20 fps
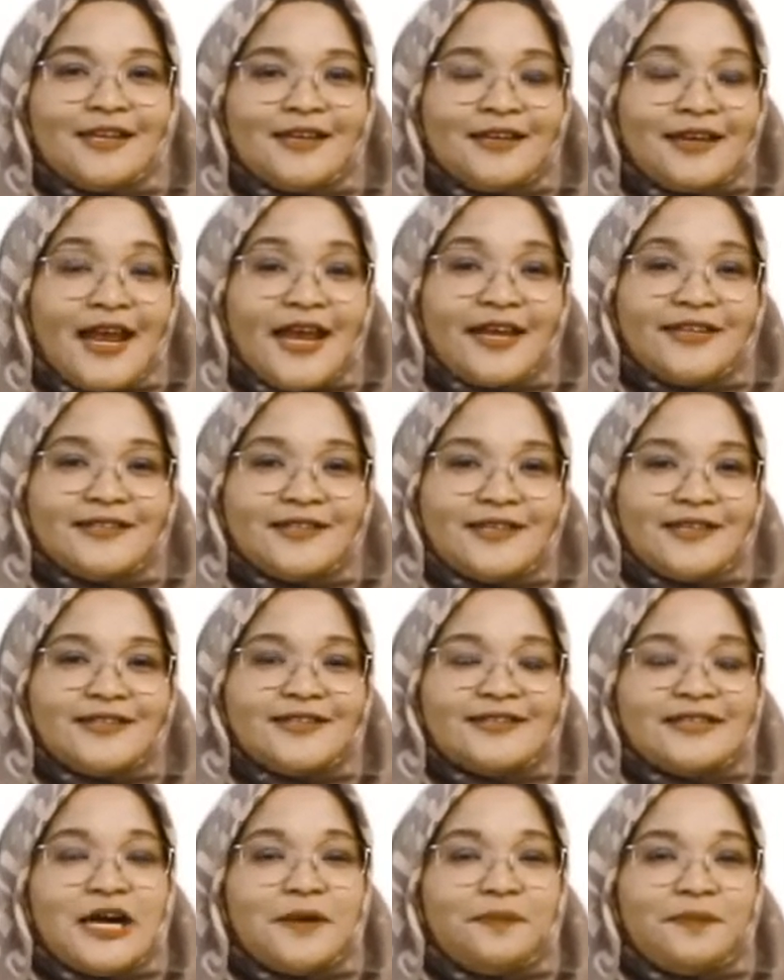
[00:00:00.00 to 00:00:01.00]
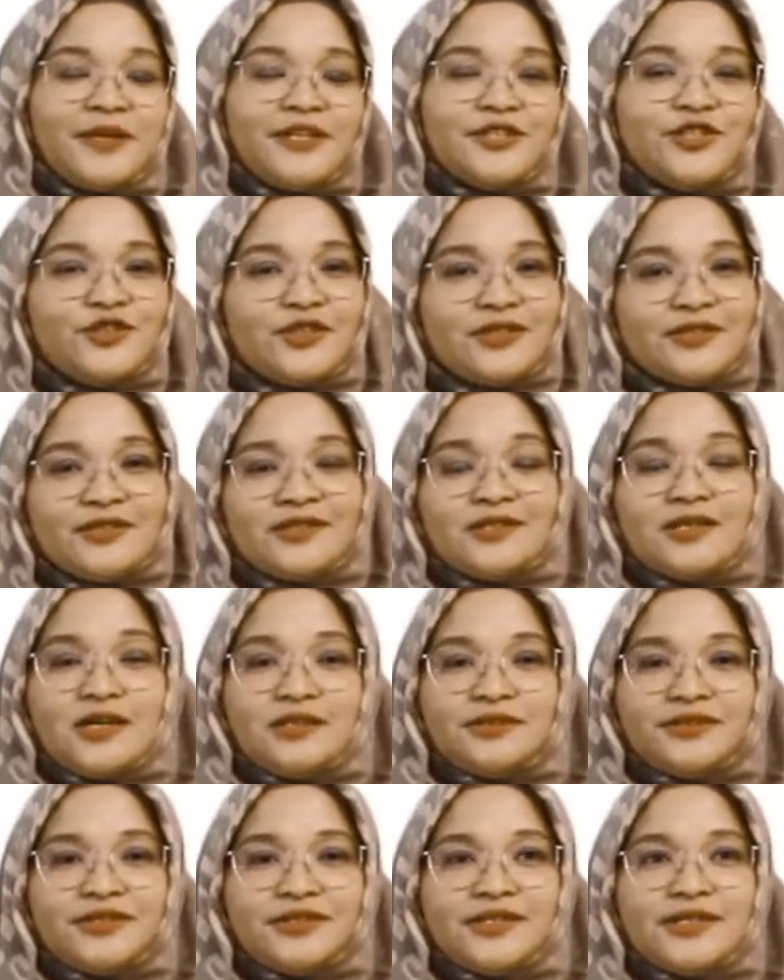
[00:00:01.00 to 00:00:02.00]
Next is tape starter
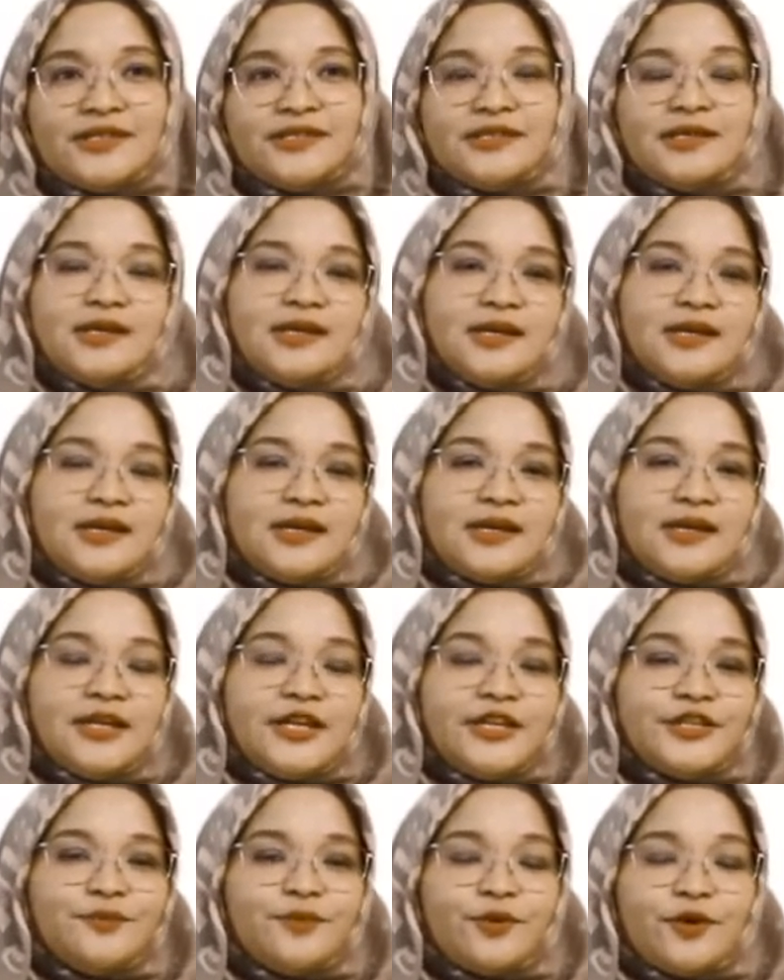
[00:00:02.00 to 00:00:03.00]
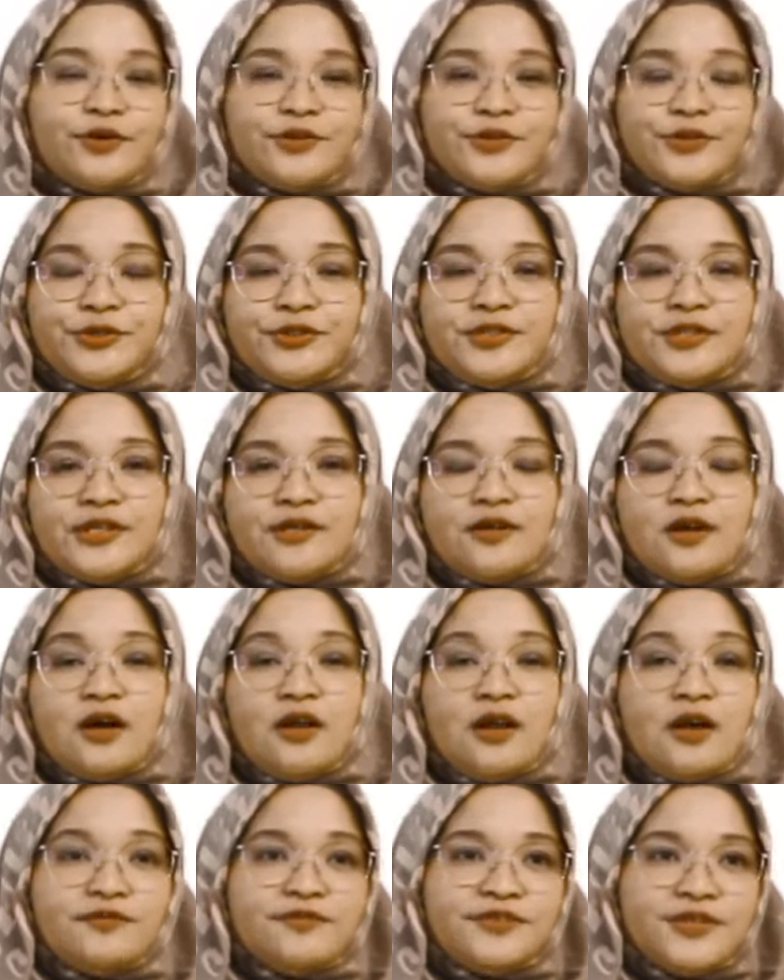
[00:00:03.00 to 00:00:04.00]
culture. It is produced in
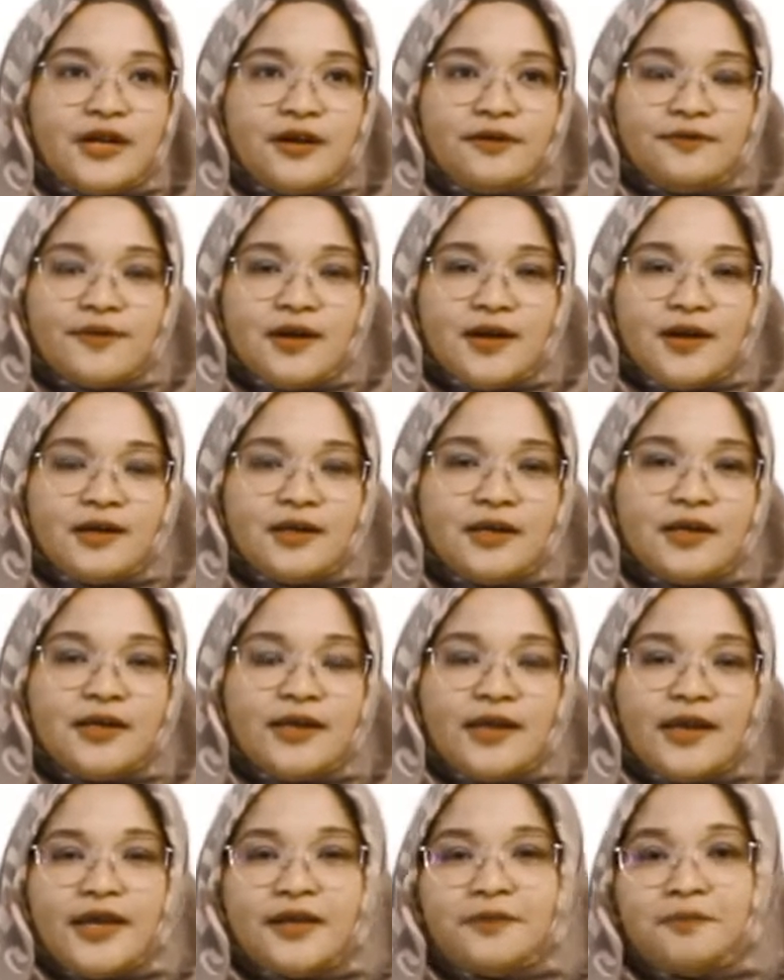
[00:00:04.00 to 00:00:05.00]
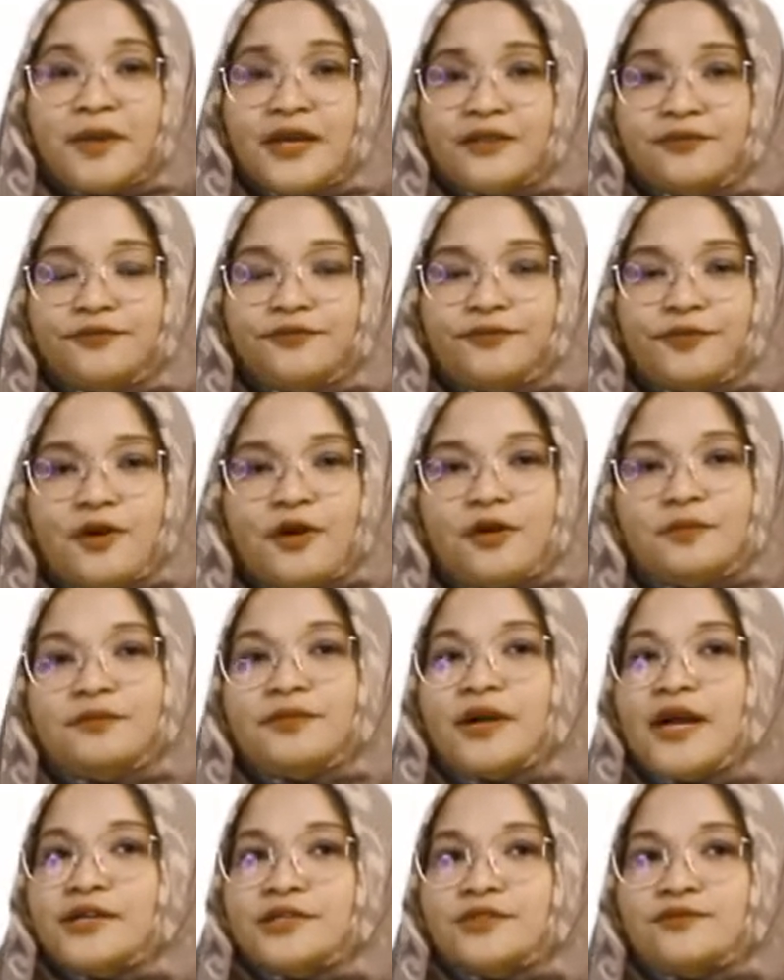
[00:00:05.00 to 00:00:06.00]
all of Java and made from
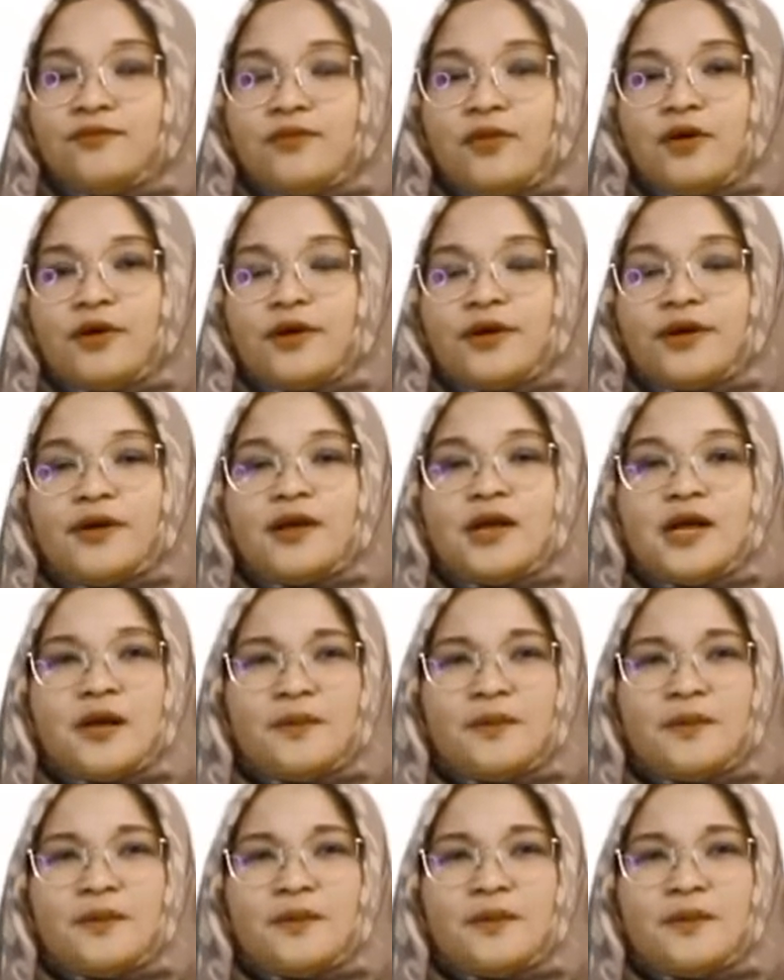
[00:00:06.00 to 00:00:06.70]
rice flour.